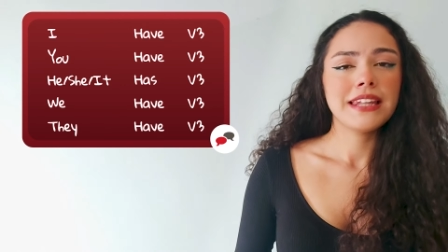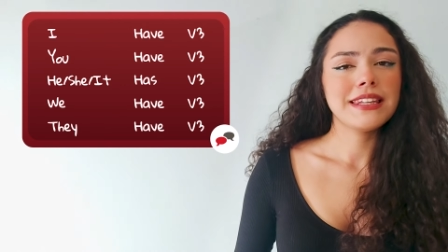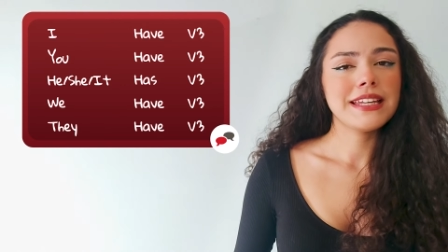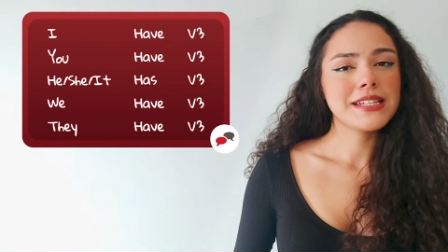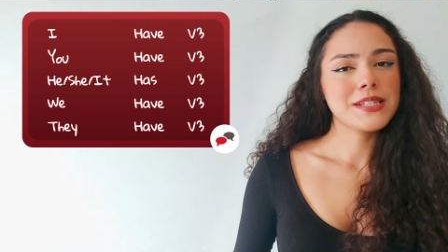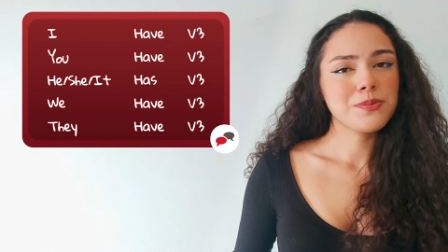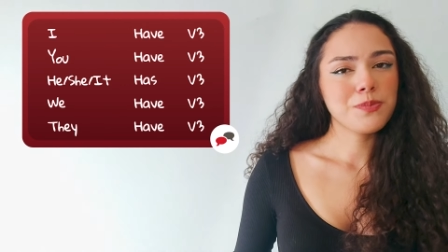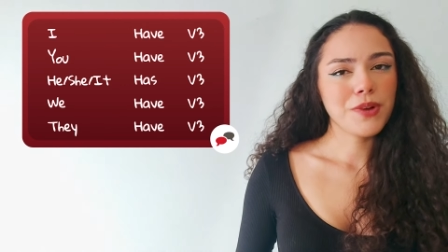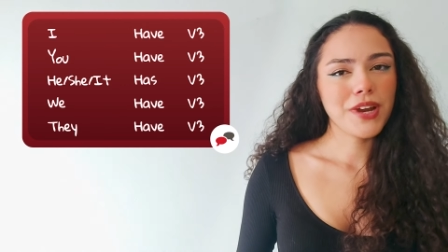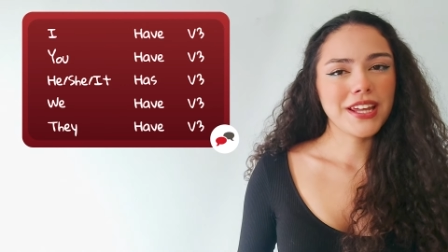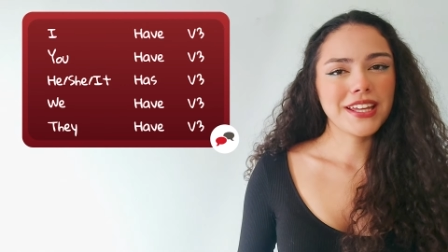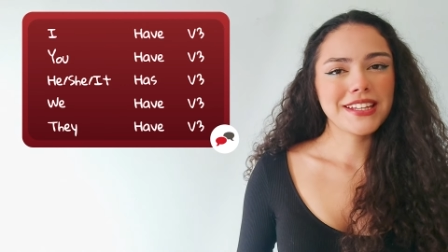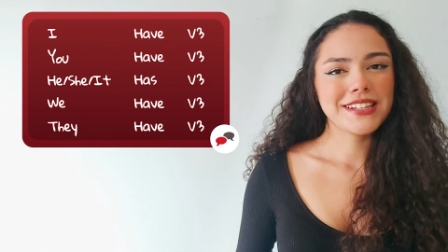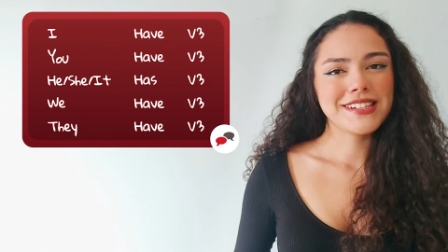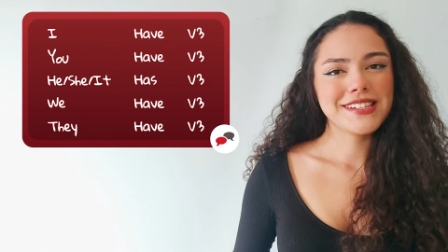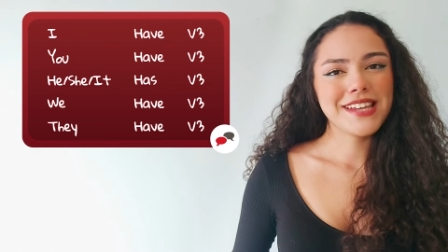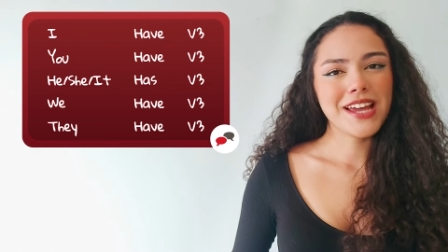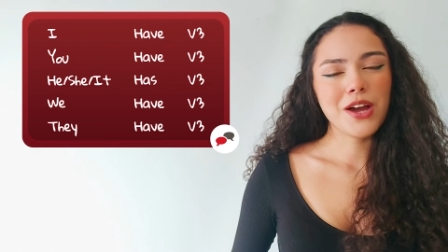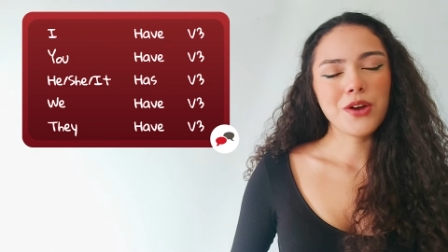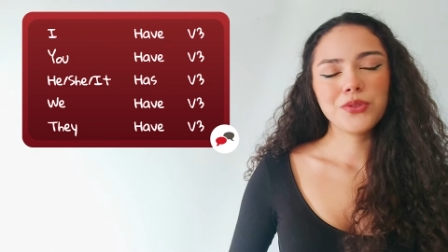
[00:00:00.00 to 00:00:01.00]
Let's break
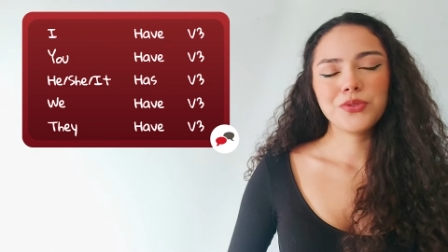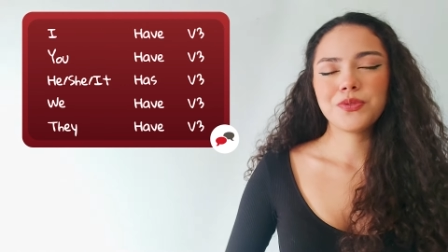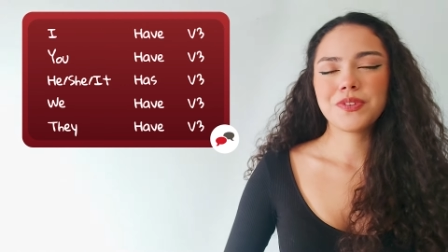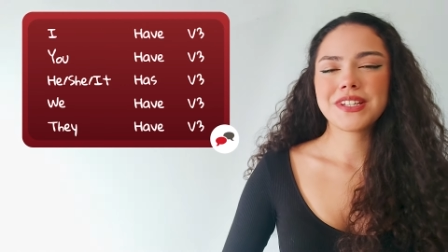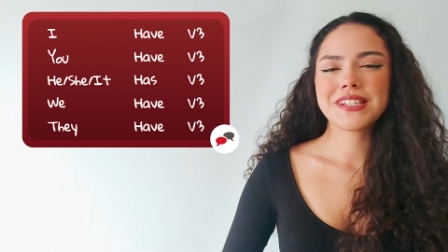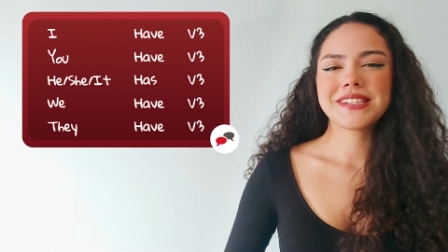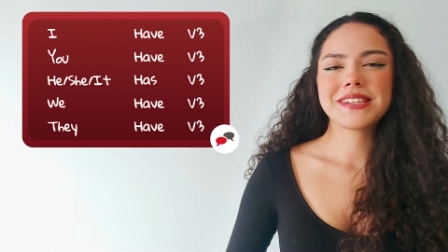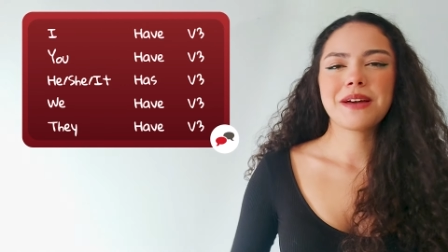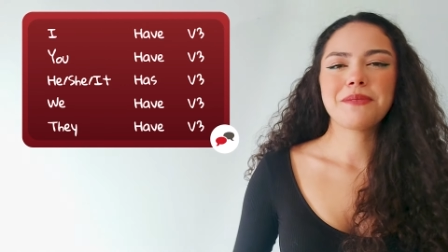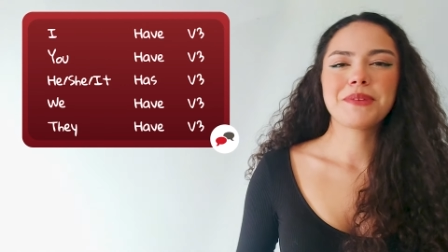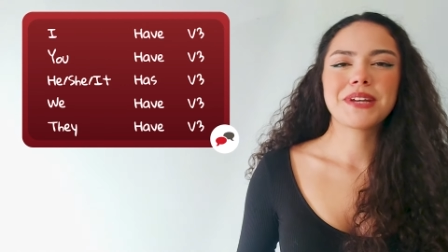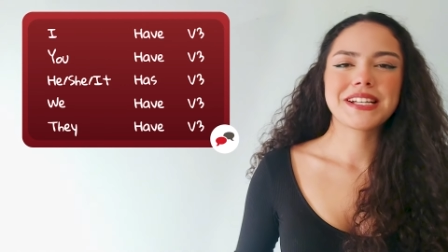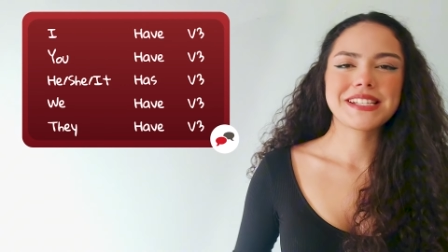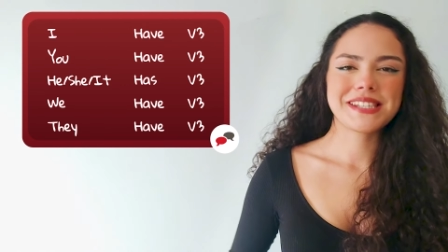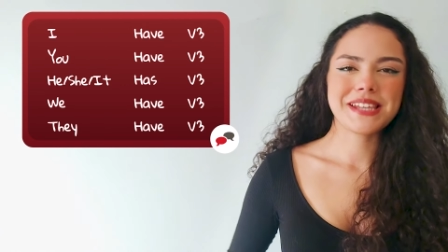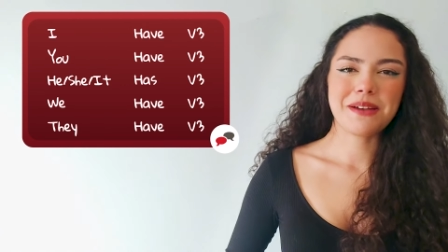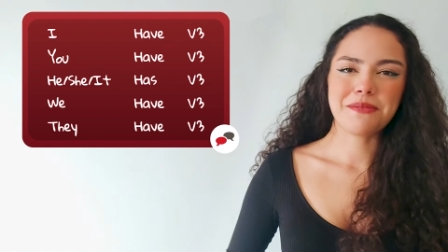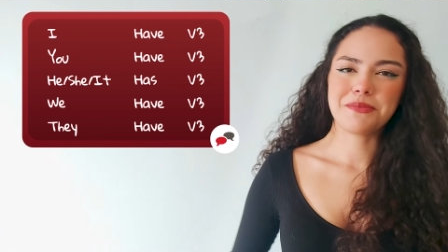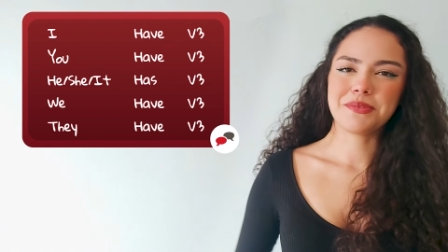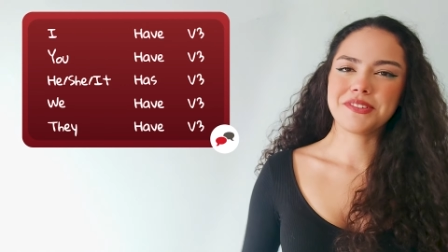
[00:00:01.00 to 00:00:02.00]
it down with some
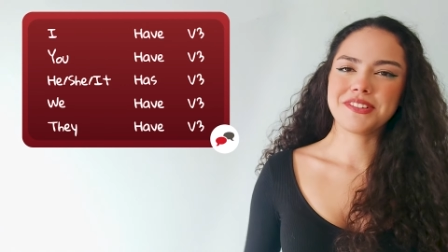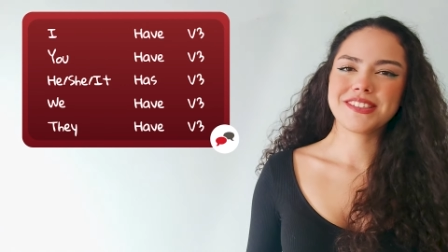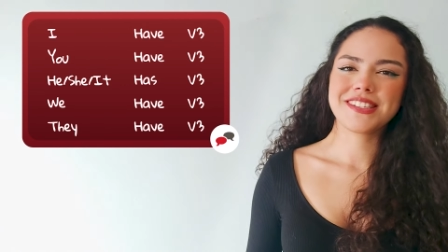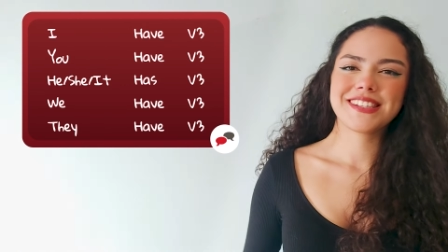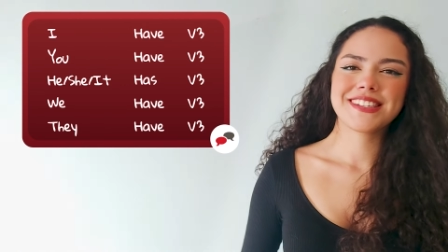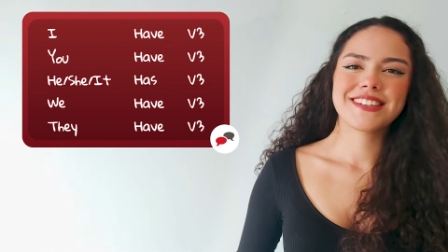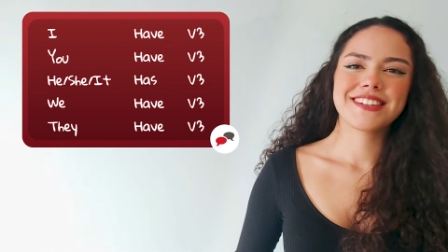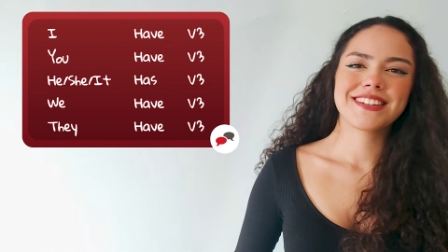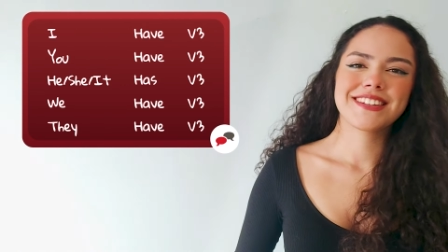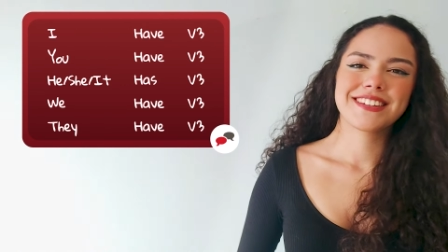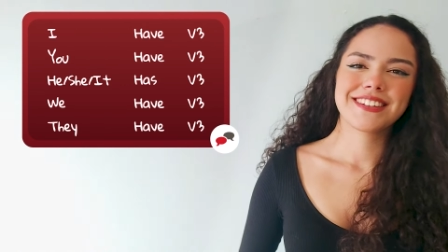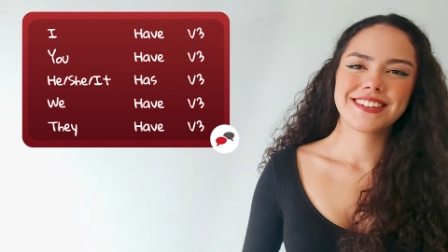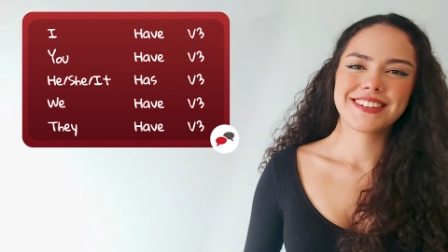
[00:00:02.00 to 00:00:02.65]
examples.